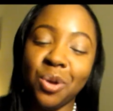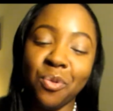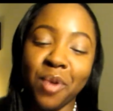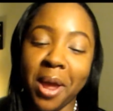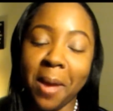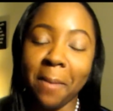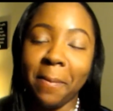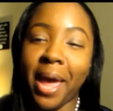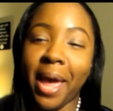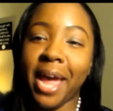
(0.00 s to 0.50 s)
are
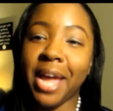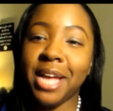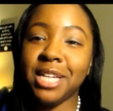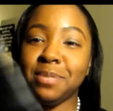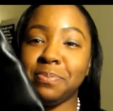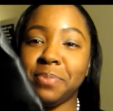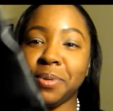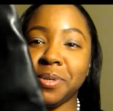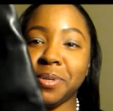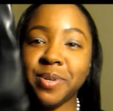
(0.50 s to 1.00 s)

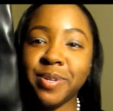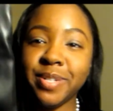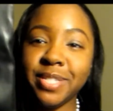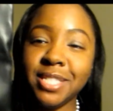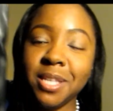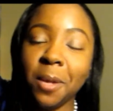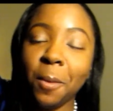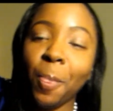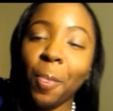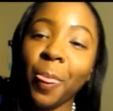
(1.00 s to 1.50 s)
Rampage
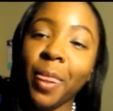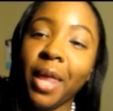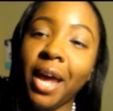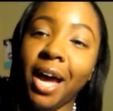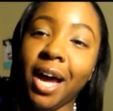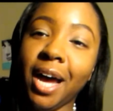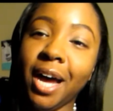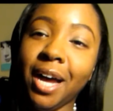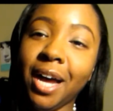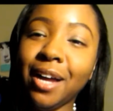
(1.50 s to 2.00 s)
boots.
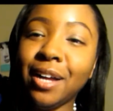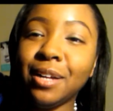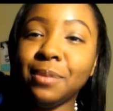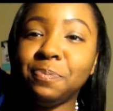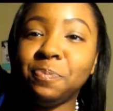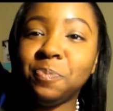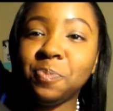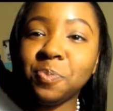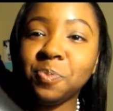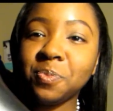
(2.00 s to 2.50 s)

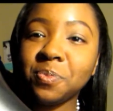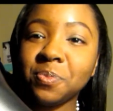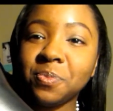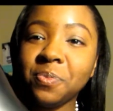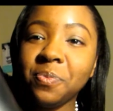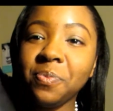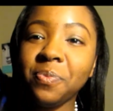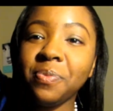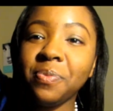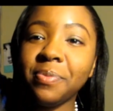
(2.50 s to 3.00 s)

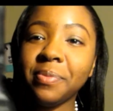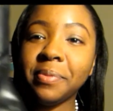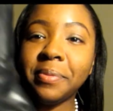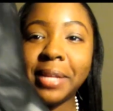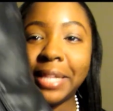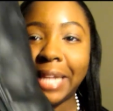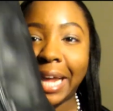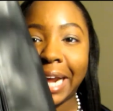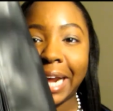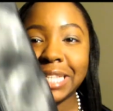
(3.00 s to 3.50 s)

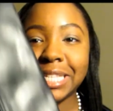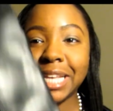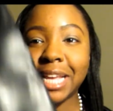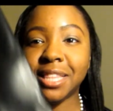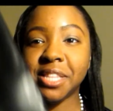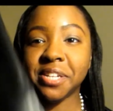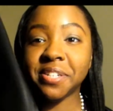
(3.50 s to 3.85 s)
Like I said,